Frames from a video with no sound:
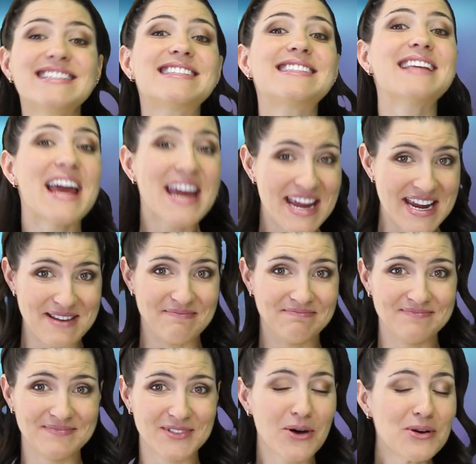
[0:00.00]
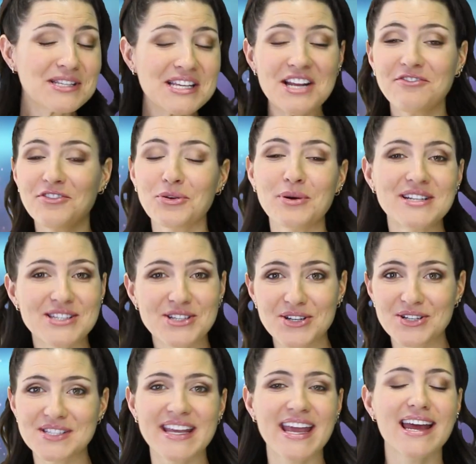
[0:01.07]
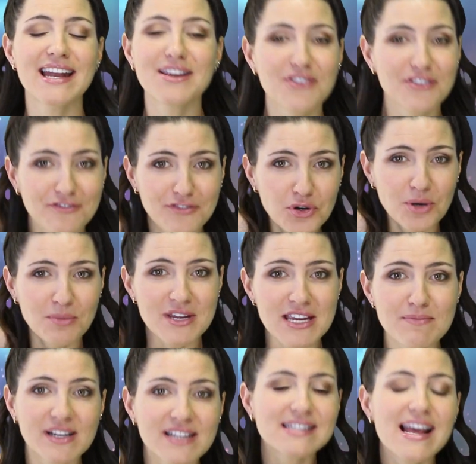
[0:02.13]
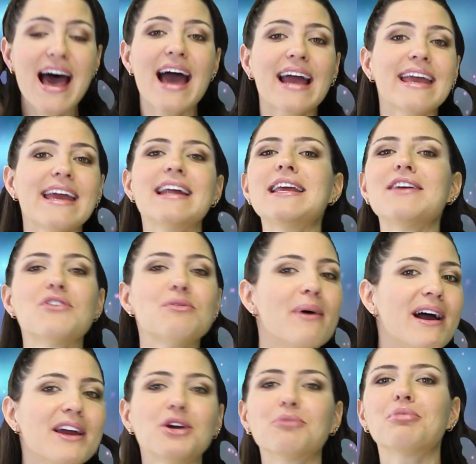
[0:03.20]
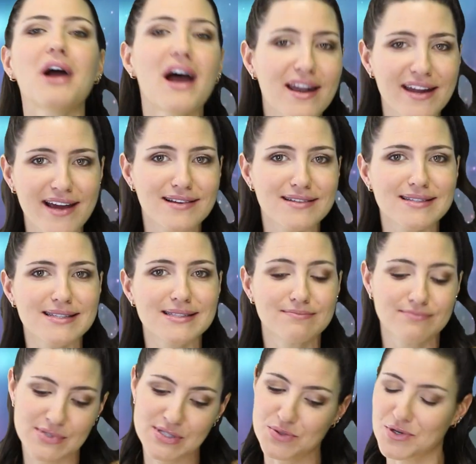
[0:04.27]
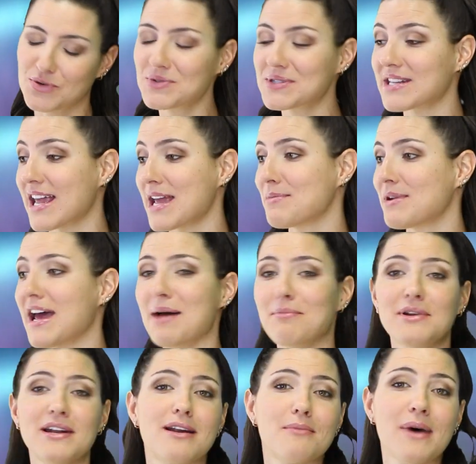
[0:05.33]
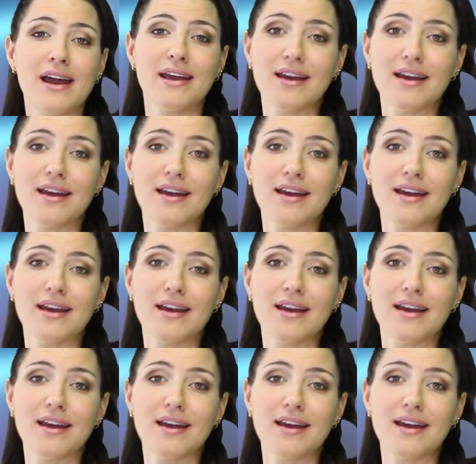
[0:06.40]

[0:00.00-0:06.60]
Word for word: Same, those influencers can't even fool me because I can't even buy your products. So no scamming happening on my